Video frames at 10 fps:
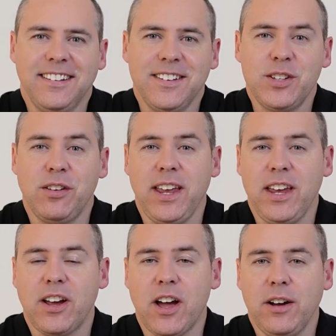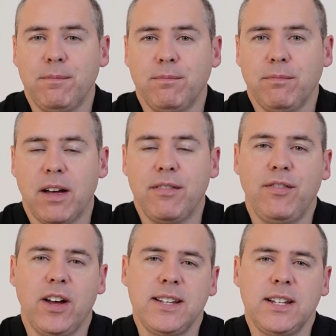So there you go, a
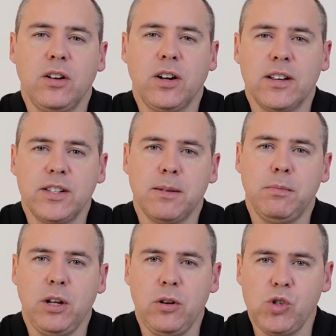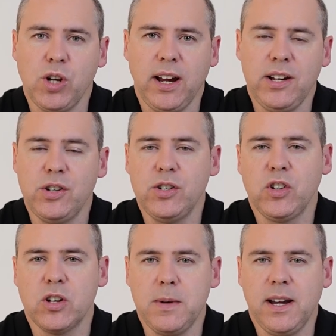first look at some new changes
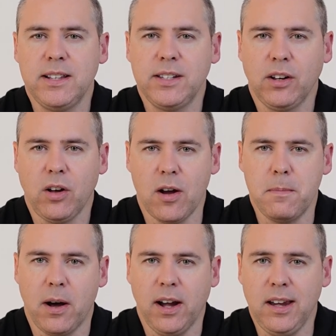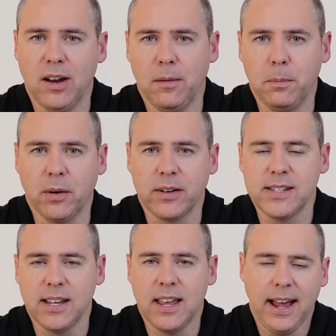coming into Copilot
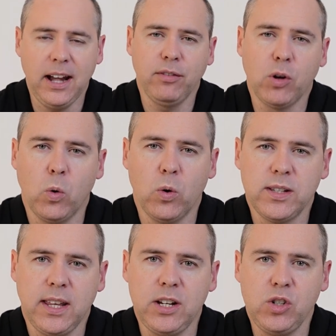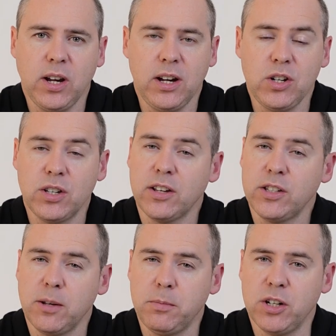notebooks. And of course, these changes are
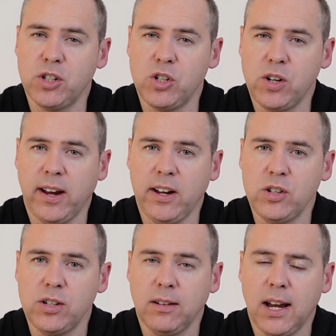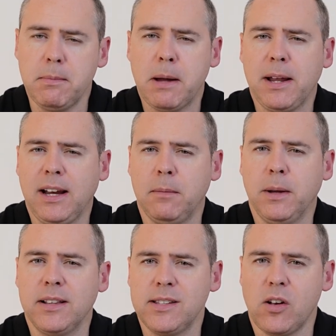subject to change, and it may be a little
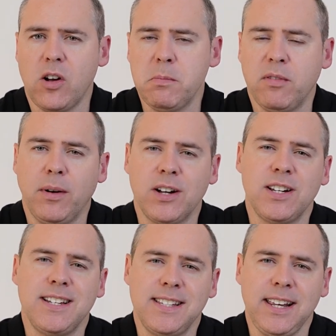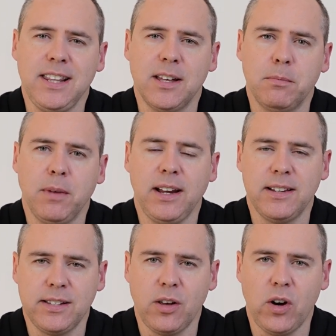bit of time before we actually see them
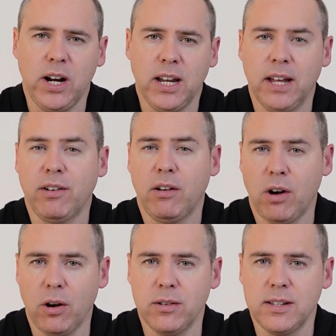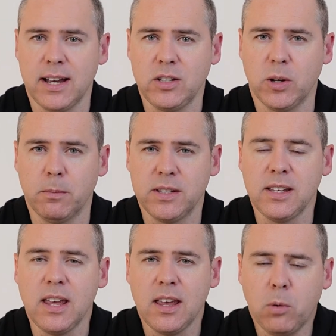inside of our own
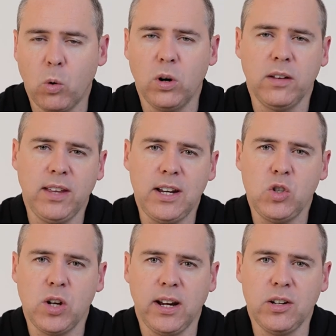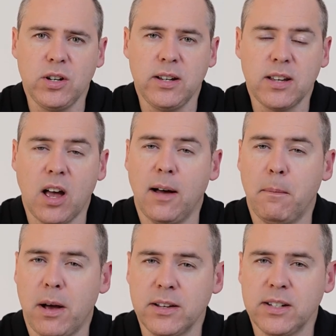setups. But all of these changes are
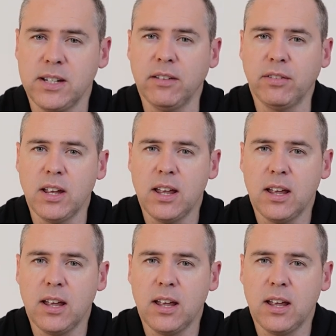positive.